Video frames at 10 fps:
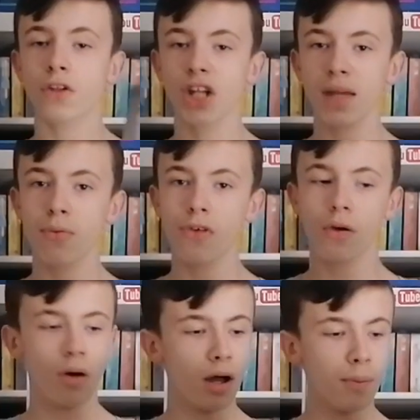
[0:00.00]
the cheap,
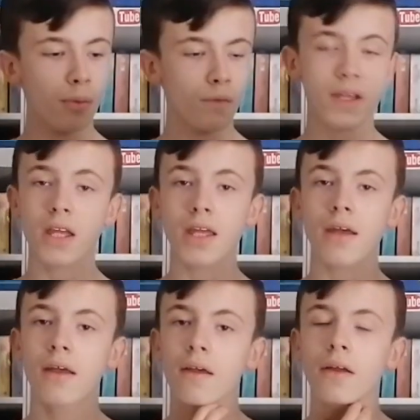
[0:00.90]
so I bought the
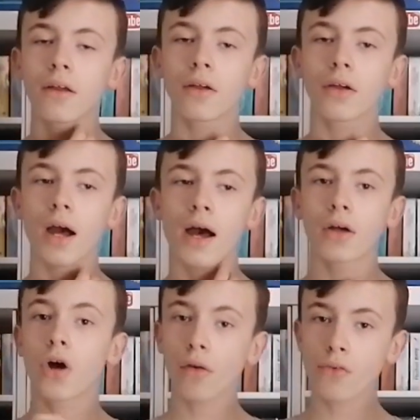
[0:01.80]

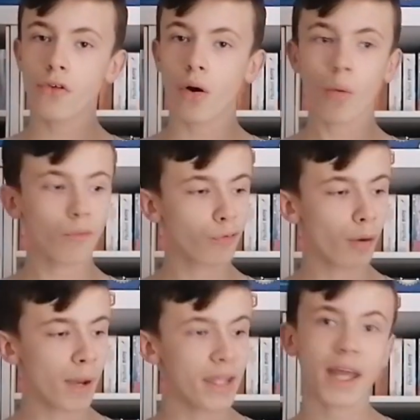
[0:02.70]
console
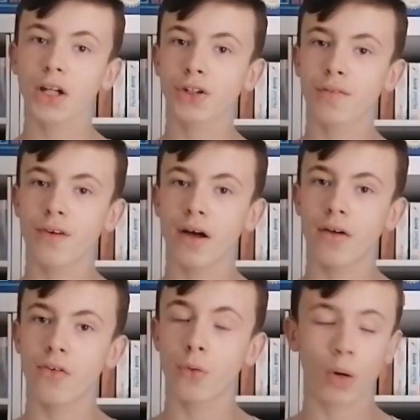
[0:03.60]
from a cash
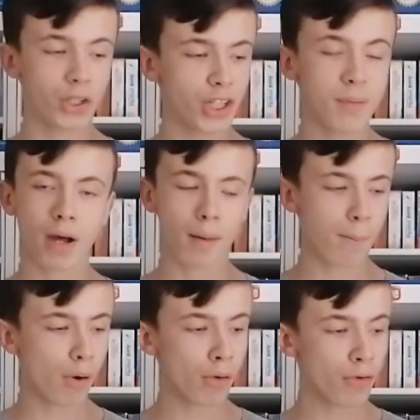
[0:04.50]
converters, quite cheap,
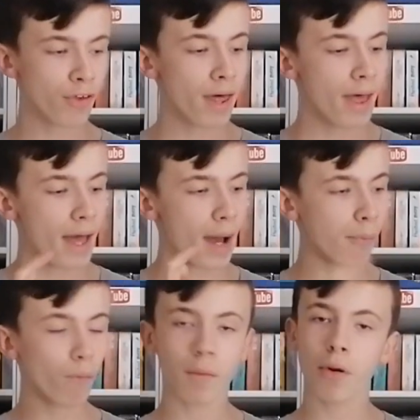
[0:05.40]
unboxed, and
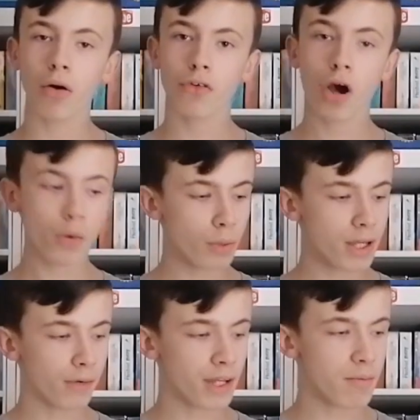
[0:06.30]
bought the box
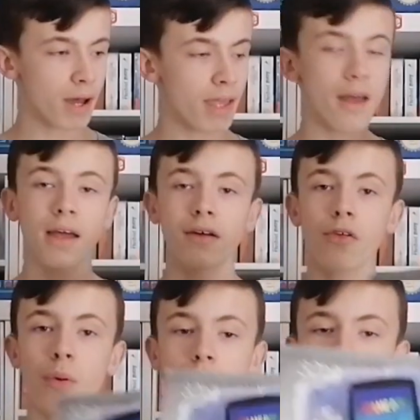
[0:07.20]
only on eBay. Now,
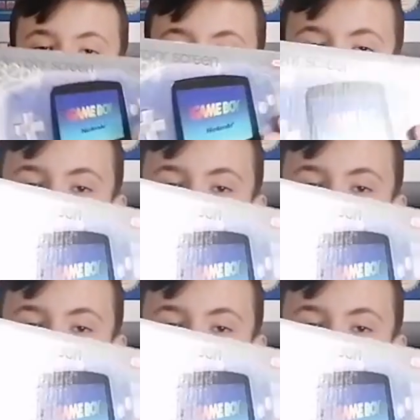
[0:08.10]
this box only